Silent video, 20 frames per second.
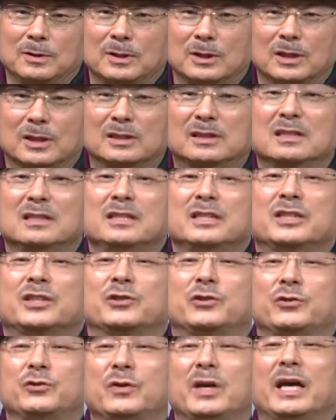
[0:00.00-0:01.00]

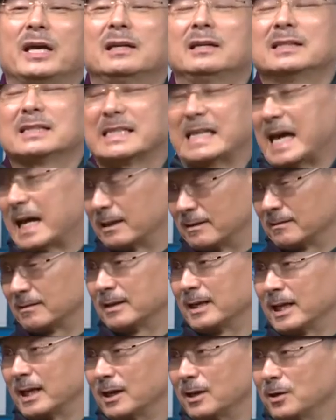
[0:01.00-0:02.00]
opportunity.
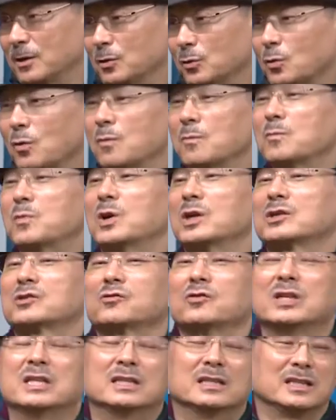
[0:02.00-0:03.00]
They were buying the
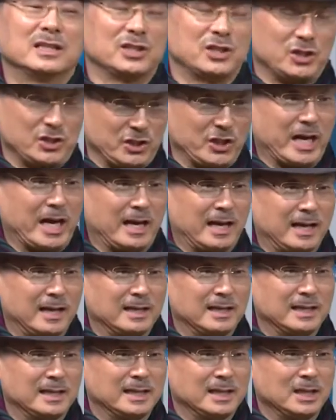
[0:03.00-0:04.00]
opportunity,
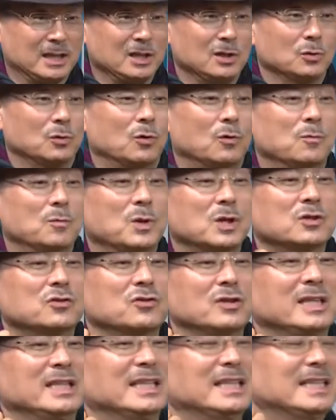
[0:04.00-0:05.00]
the
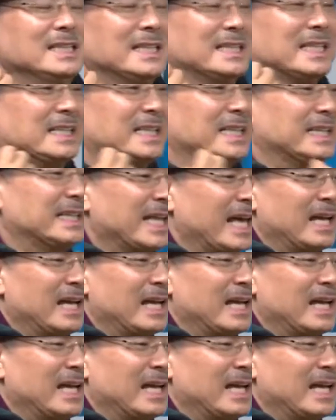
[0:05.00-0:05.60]
expectation,